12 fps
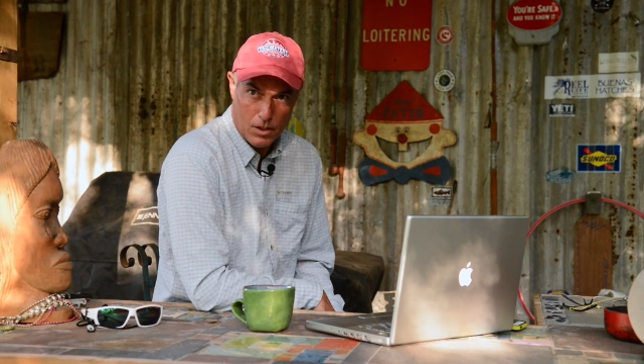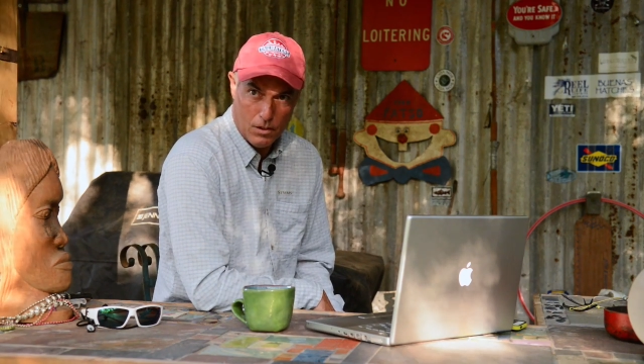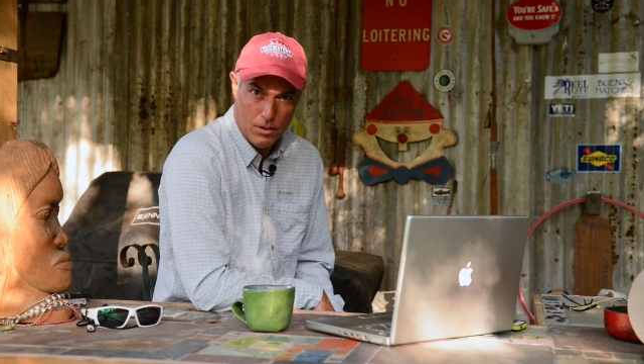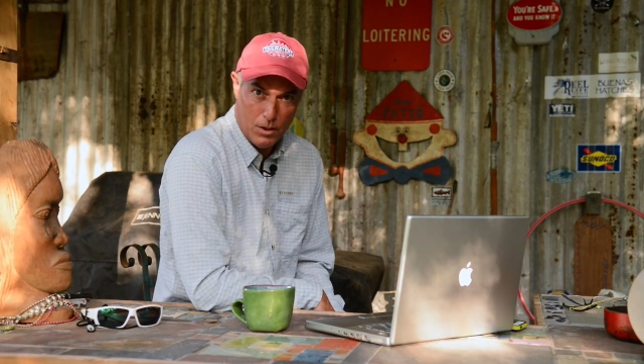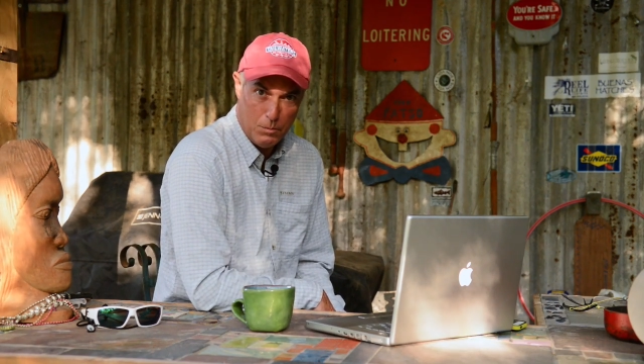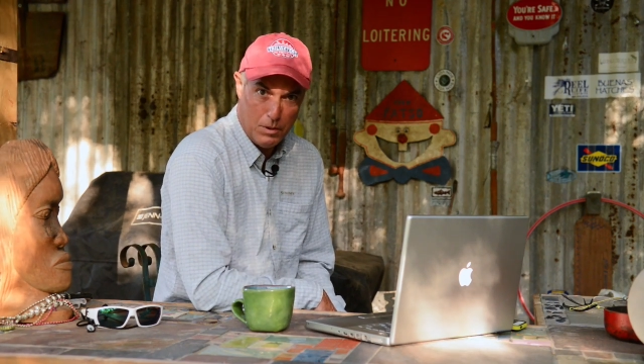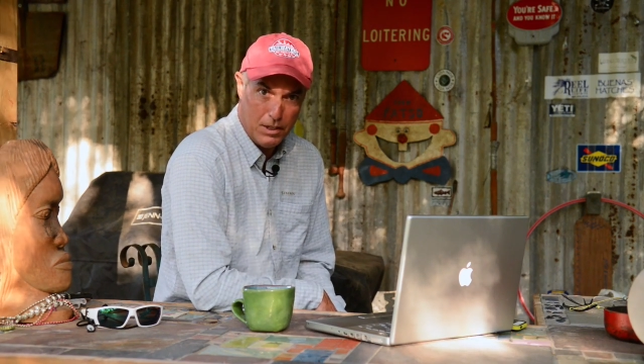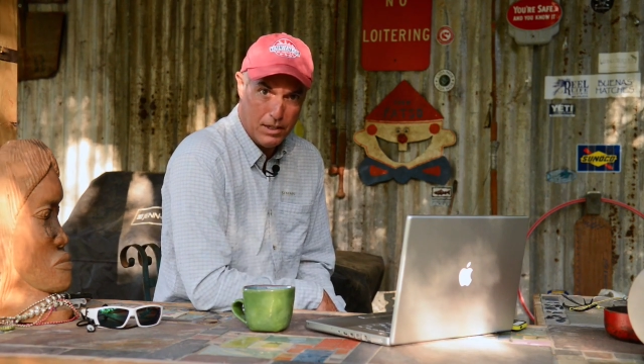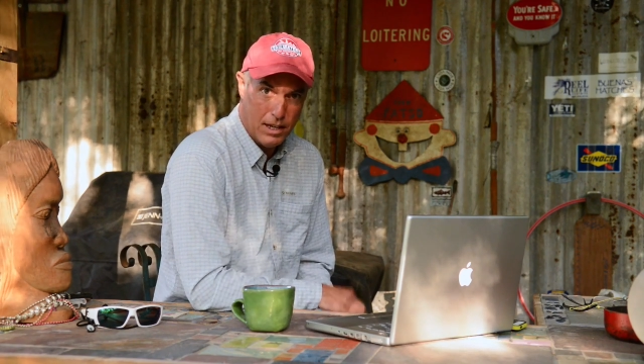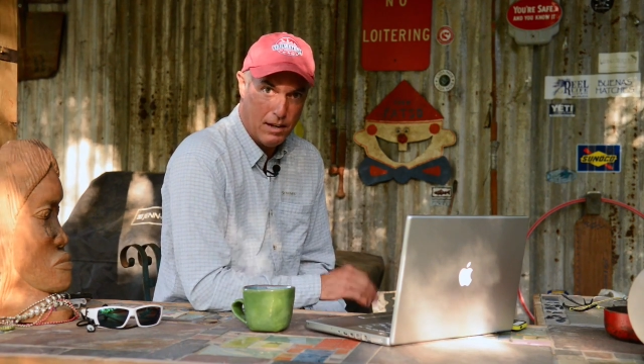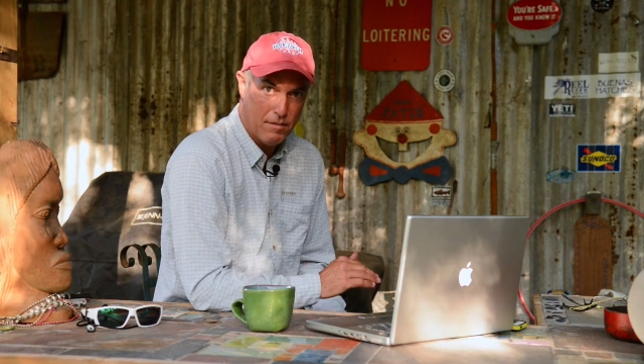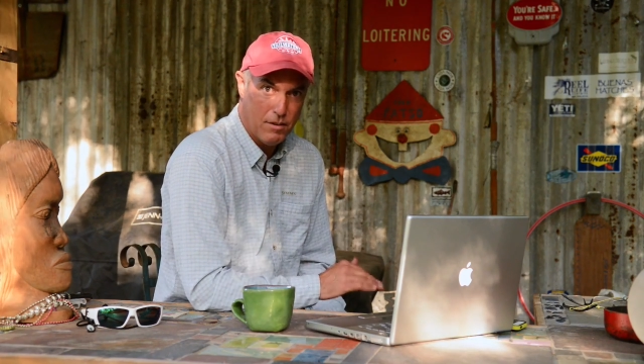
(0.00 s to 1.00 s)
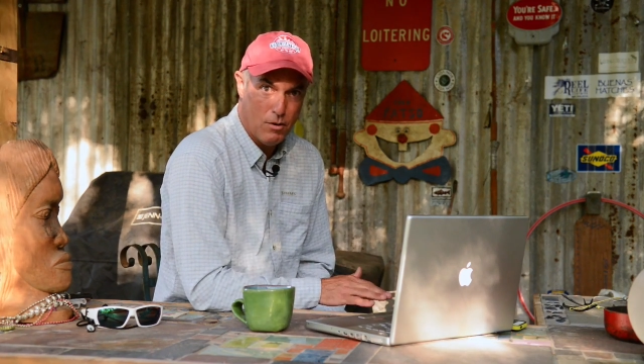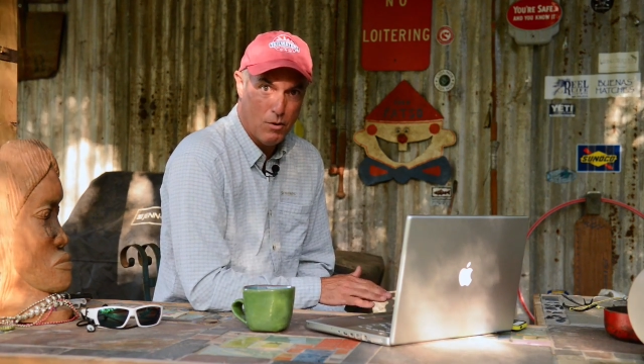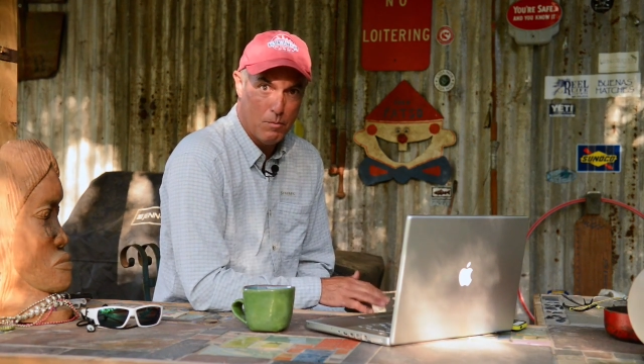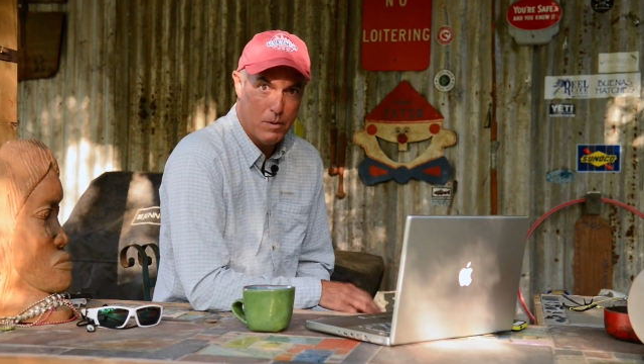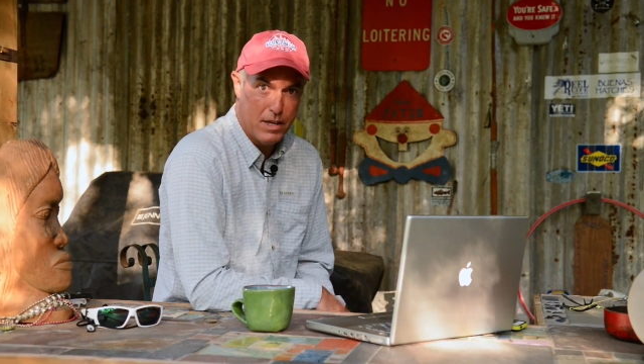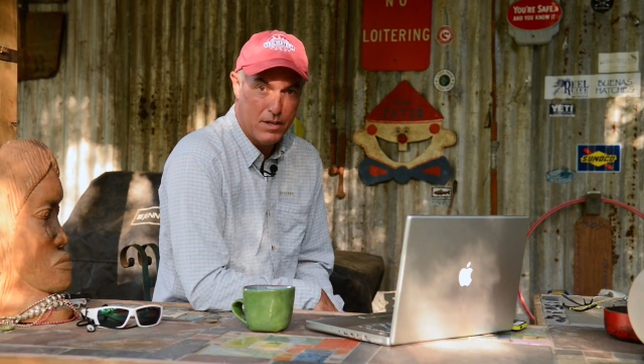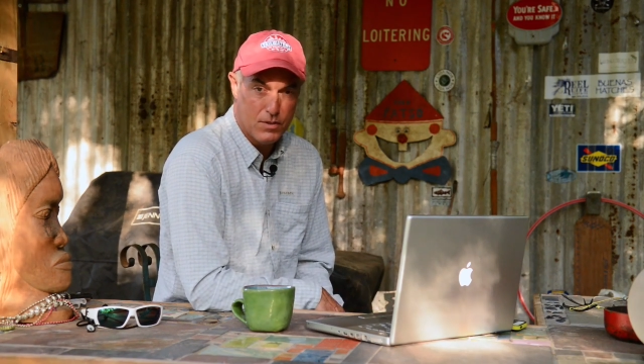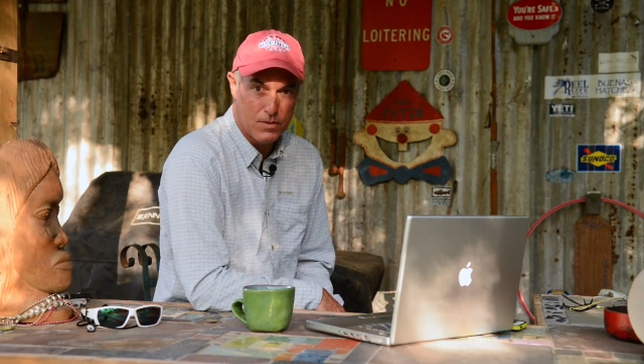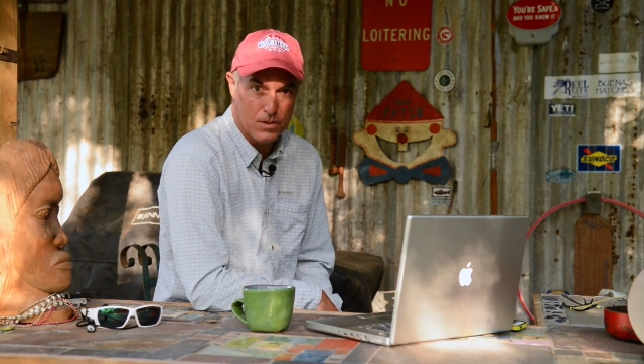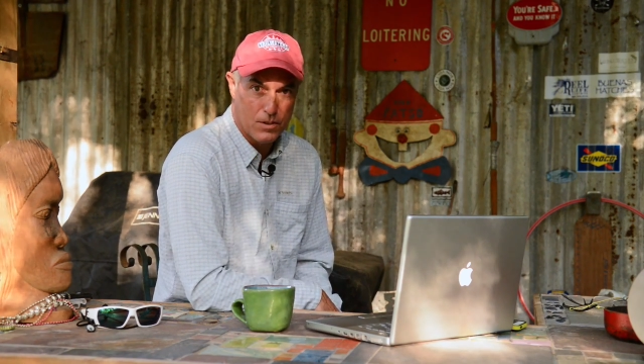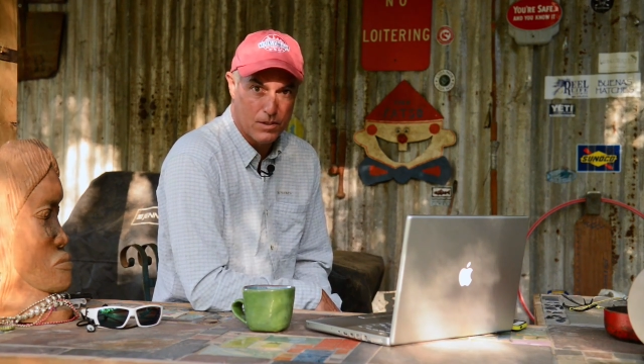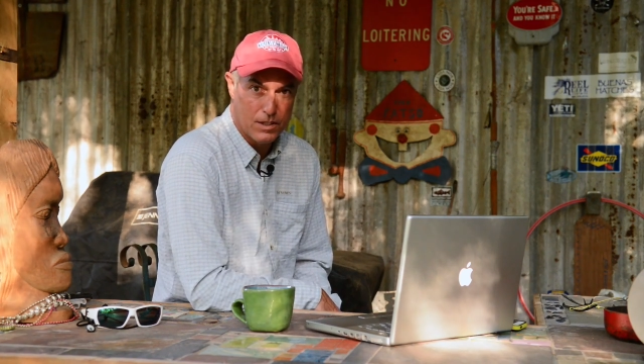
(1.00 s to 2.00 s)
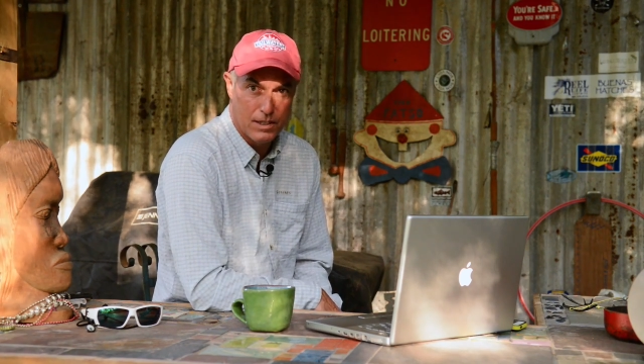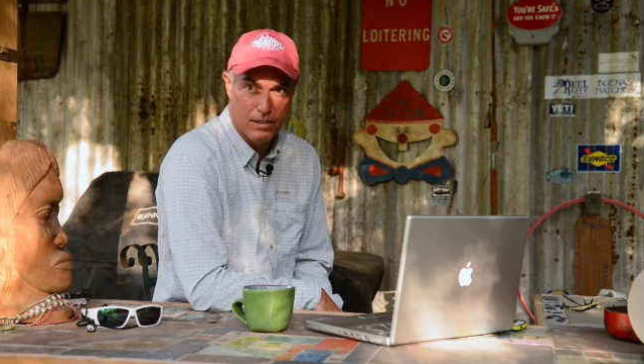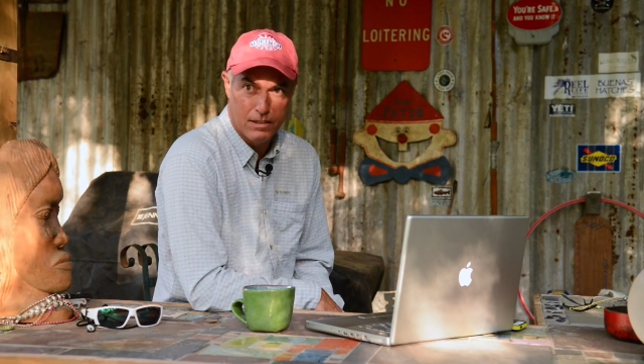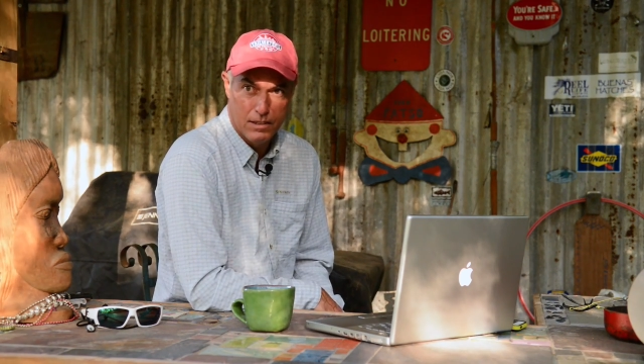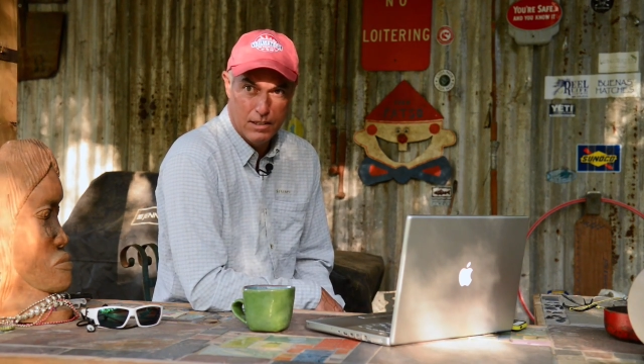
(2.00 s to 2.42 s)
to be kind of the home base for